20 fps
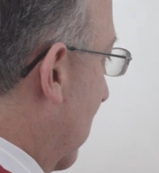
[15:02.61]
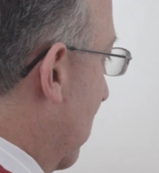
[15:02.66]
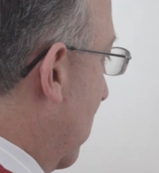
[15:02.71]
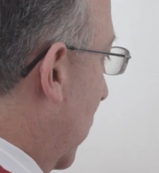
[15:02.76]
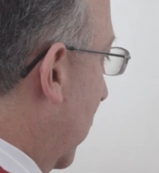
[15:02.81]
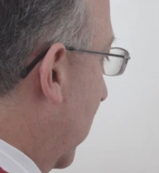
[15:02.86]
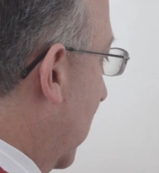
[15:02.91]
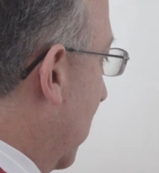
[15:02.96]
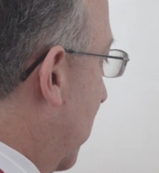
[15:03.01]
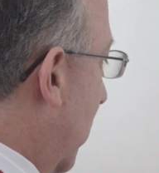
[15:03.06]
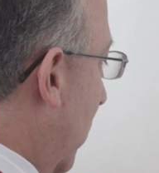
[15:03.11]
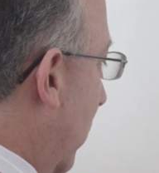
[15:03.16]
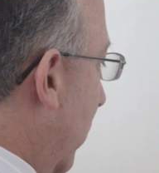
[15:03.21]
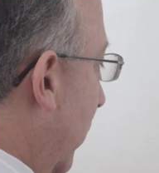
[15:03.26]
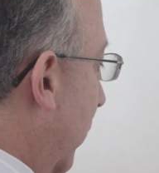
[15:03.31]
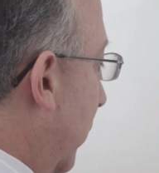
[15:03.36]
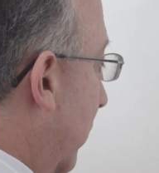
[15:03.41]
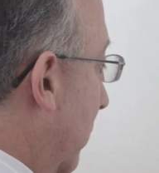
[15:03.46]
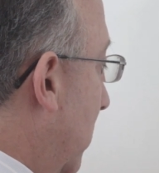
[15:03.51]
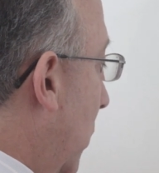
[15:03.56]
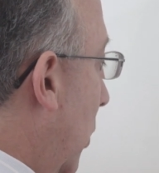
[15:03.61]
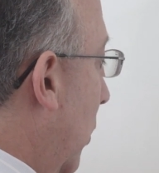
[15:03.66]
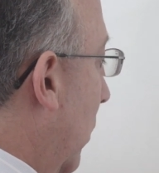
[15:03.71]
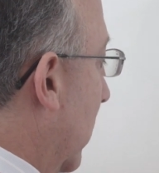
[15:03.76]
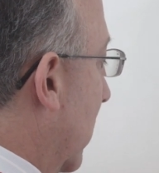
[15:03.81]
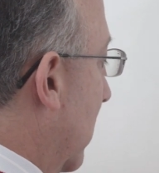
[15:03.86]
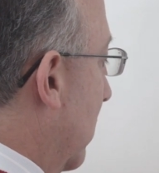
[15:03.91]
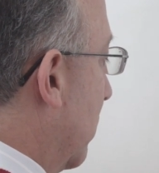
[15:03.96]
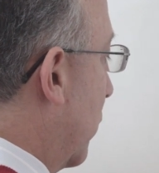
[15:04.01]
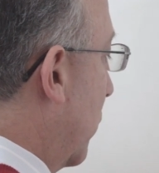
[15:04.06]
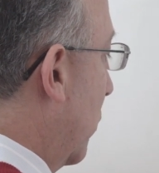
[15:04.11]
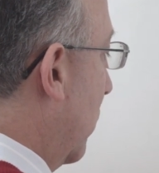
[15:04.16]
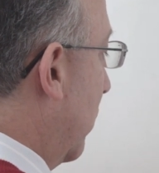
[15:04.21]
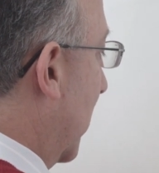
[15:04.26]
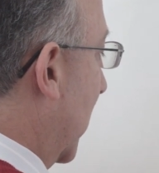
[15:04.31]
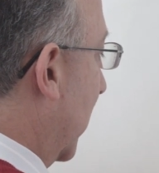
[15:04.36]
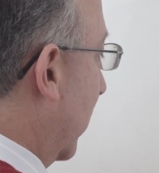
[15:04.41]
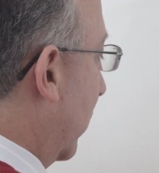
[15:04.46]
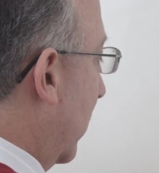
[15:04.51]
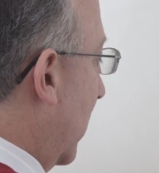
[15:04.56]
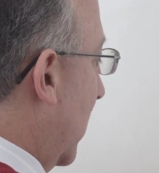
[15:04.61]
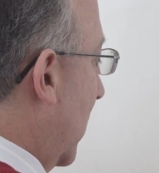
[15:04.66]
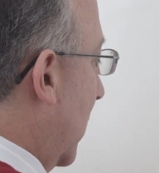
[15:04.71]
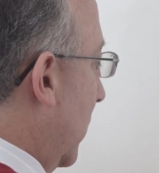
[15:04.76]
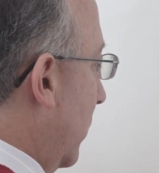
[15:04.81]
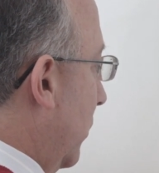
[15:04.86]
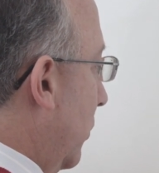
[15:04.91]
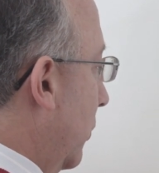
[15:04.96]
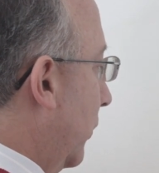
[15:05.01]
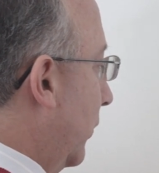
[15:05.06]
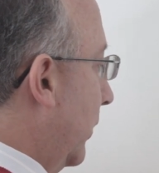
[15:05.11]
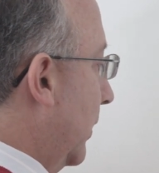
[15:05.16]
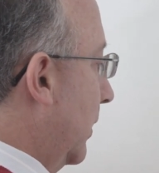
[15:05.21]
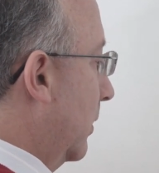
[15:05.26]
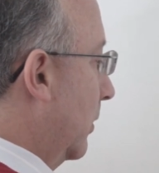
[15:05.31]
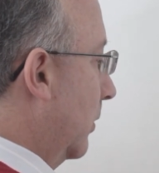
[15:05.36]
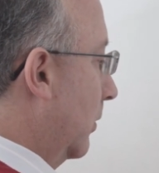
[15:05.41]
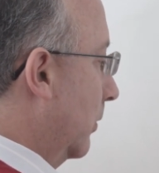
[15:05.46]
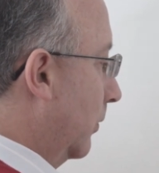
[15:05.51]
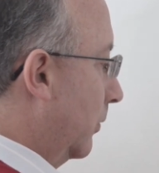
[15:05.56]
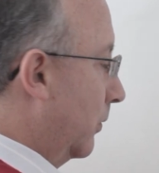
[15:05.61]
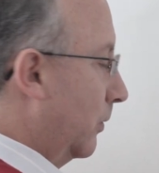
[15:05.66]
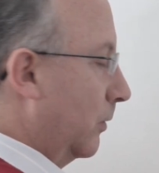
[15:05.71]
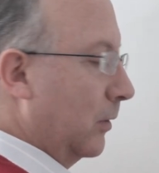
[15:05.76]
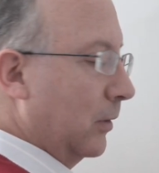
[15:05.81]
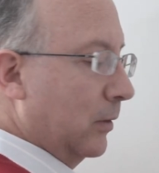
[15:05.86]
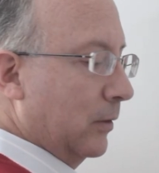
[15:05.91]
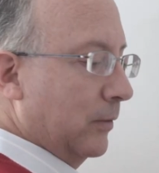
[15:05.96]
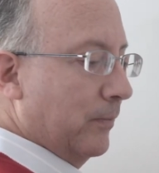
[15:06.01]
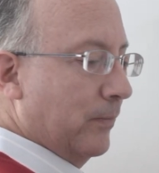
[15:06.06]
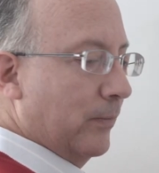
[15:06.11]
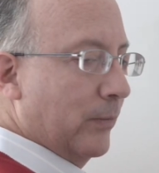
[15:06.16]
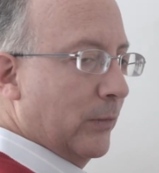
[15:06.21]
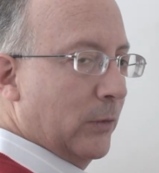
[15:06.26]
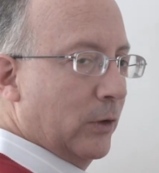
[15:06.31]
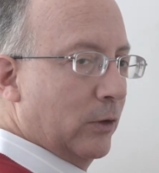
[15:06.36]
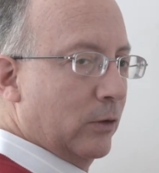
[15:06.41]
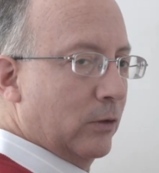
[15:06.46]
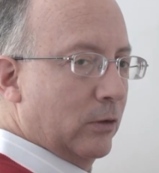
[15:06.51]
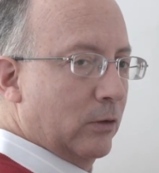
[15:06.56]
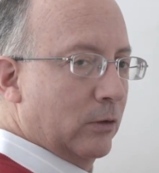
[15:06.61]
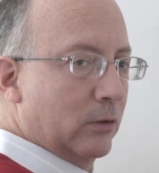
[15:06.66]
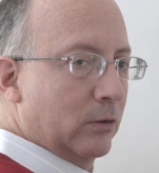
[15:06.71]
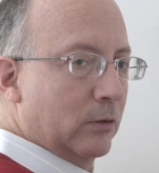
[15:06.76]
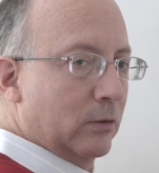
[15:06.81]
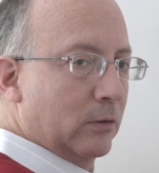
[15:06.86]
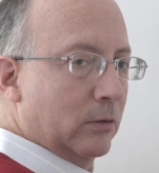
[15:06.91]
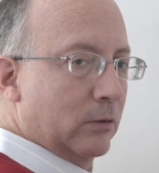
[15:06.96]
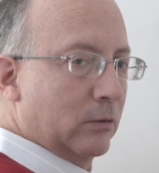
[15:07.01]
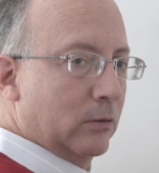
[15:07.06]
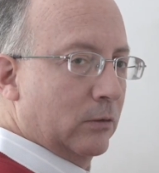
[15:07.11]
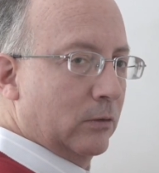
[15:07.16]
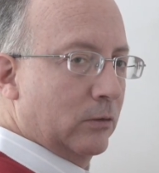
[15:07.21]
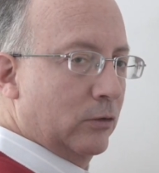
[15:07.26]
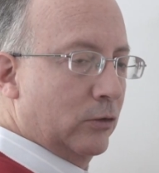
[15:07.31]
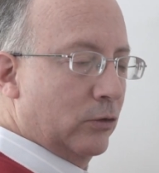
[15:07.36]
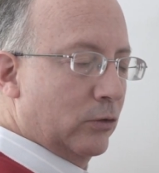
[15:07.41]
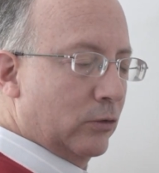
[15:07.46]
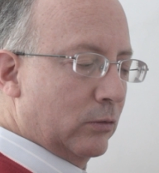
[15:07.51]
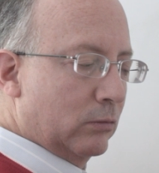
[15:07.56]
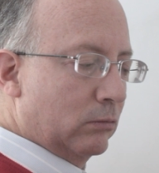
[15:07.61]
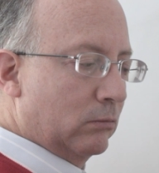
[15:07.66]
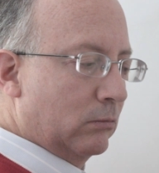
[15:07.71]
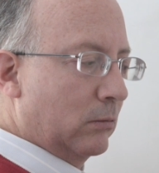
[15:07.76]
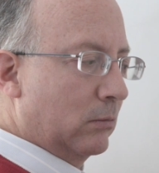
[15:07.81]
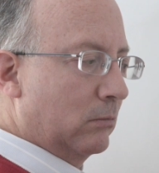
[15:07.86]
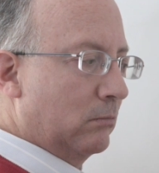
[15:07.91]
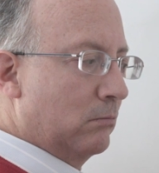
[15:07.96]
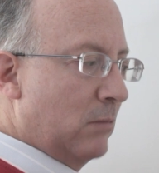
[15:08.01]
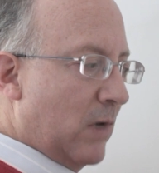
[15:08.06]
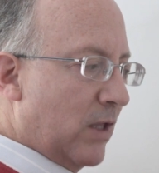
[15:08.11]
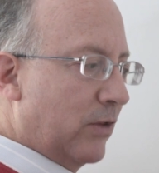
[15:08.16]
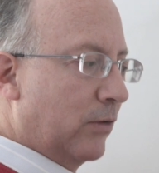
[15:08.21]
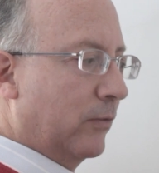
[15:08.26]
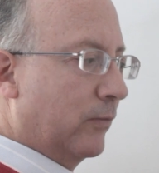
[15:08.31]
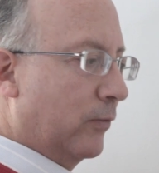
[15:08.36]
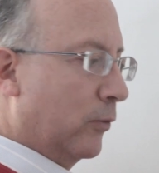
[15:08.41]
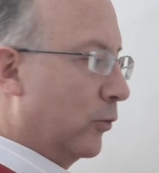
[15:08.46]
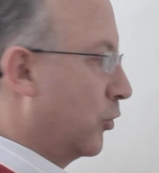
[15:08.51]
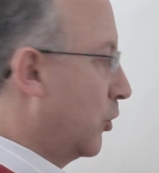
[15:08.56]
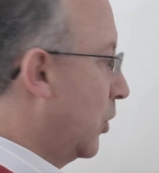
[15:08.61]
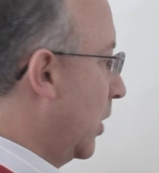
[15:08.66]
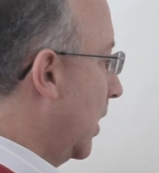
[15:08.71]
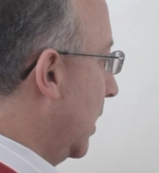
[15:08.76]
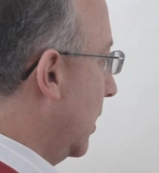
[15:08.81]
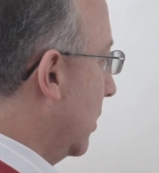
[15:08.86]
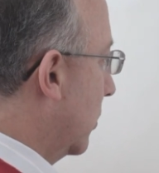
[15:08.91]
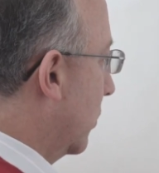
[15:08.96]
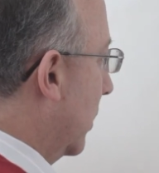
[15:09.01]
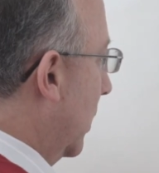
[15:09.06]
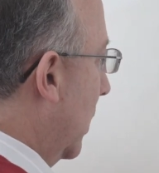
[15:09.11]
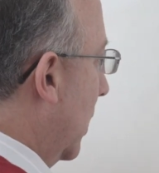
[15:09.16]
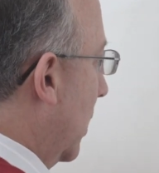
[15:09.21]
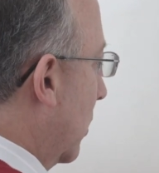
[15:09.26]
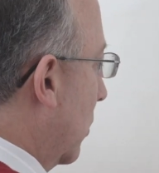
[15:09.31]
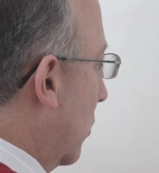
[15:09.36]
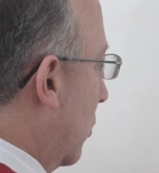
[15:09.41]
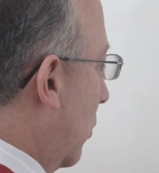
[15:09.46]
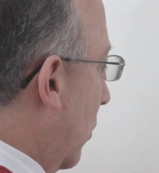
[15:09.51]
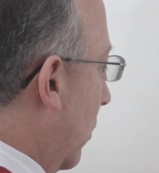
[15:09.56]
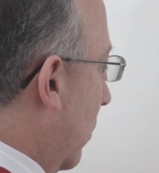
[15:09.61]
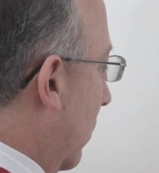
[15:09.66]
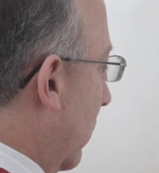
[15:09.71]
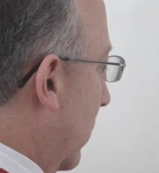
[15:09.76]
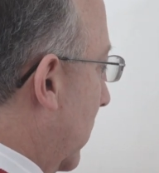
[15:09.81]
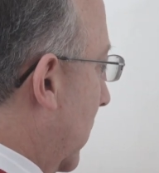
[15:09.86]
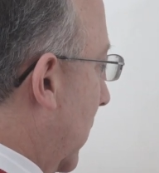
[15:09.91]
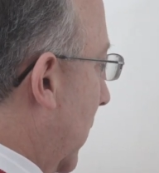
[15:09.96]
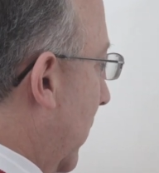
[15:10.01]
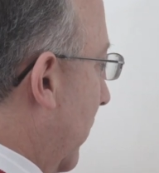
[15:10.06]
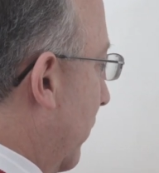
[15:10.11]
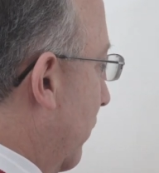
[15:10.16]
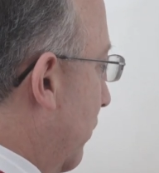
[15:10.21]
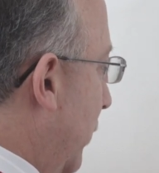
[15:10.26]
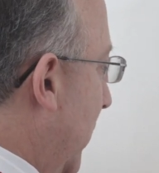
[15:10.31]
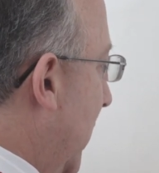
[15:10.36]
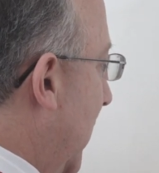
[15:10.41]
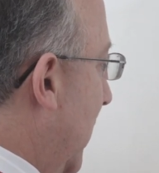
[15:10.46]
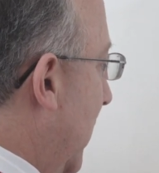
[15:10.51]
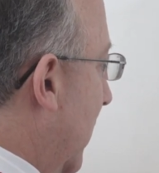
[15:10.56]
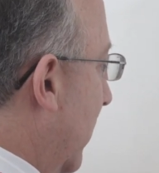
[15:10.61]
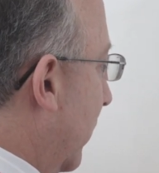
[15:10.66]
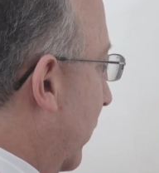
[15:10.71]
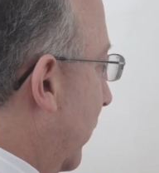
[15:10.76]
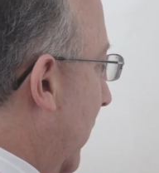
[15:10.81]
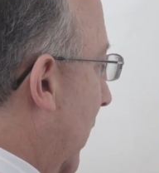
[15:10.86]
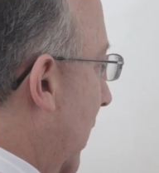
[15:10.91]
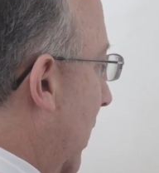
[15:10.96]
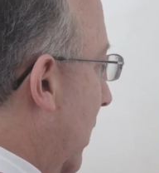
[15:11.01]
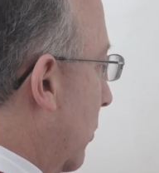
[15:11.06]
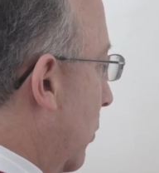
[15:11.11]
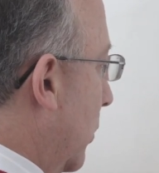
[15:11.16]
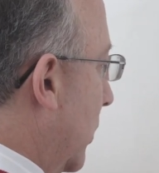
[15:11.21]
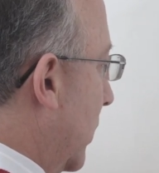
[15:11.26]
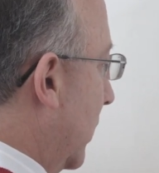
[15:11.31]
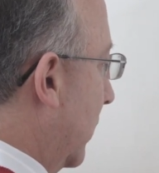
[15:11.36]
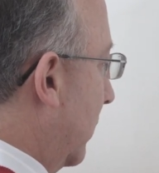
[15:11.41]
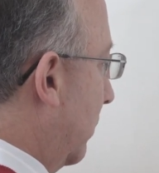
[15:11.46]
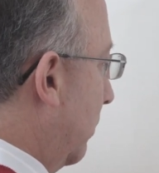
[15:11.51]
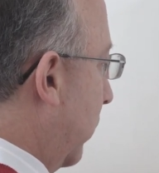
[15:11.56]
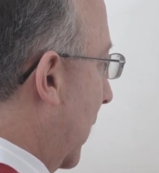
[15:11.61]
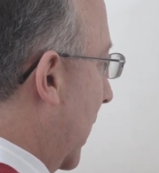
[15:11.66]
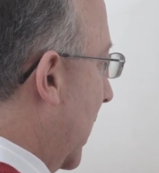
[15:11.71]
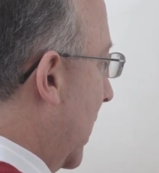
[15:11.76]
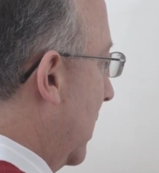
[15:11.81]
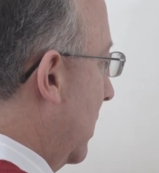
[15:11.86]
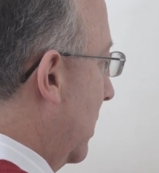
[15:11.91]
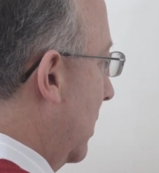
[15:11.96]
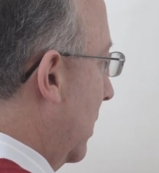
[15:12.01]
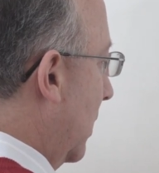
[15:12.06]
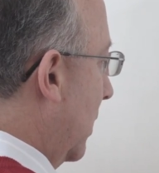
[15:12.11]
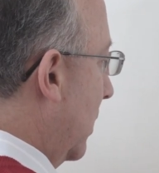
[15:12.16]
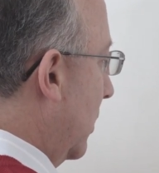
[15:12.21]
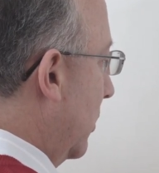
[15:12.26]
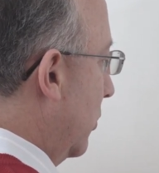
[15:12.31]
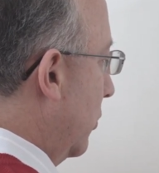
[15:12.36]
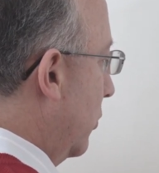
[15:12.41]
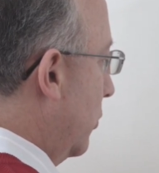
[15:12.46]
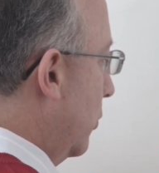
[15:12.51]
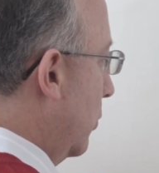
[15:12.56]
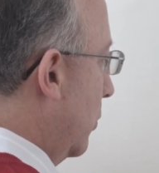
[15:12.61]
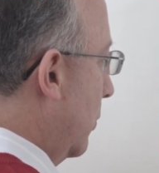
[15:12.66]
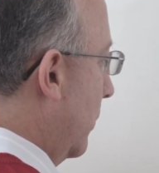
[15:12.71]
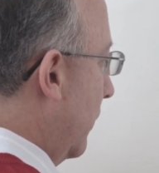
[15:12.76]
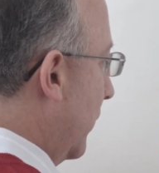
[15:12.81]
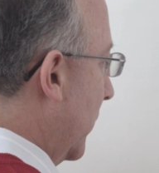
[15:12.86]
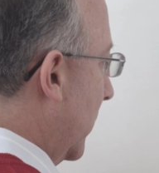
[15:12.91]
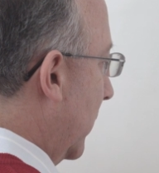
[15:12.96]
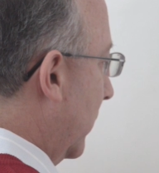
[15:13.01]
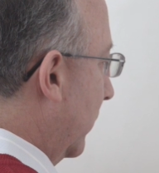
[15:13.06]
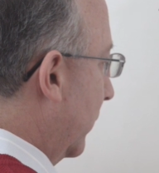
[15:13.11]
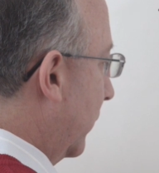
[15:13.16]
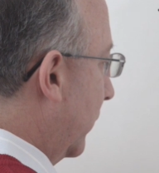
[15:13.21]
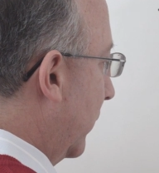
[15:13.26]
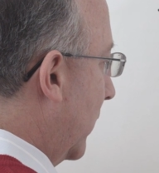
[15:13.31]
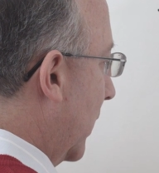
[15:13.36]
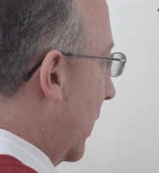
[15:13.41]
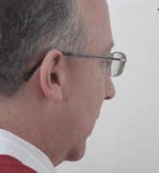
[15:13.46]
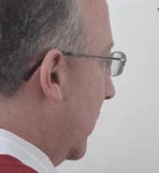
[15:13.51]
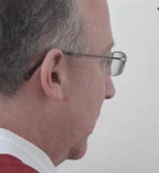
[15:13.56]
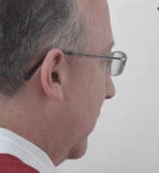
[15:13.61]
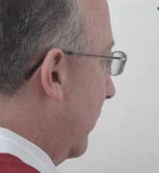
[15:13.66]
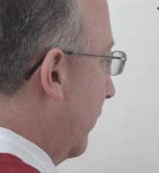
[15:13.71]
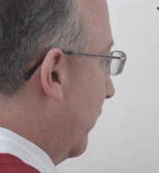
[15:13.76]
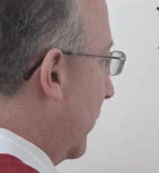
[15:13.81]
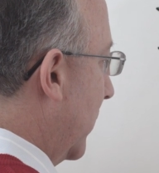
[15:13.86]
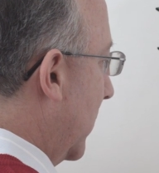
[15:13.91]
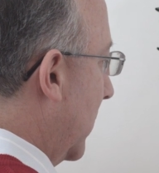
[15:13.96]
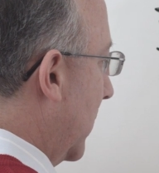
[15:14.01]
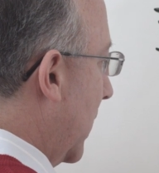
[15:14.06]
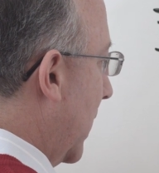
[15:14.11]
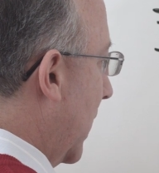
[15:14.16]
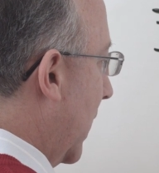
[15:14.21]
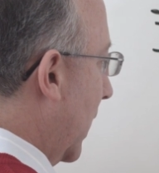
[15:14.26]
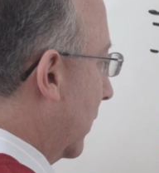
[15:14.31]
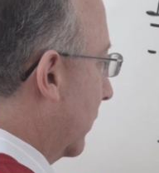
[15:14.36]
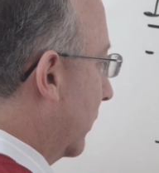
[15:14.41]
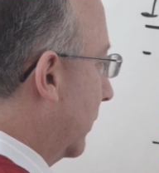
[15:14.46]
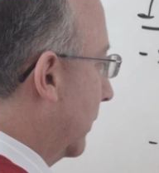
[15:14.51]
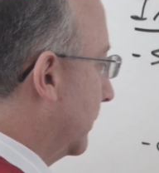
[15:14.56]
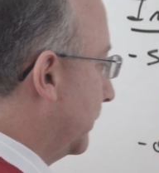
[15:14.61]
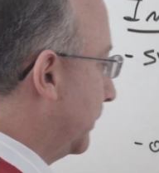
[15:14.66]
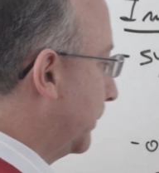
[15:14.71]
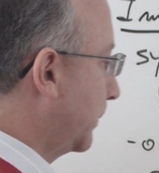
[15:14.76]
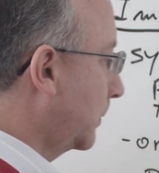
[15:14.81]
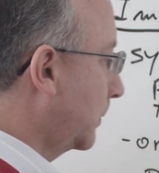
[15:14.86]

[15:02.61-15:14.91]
multiple small improvements using the method for change called PDSA, which is Plan, Do, Study, Act.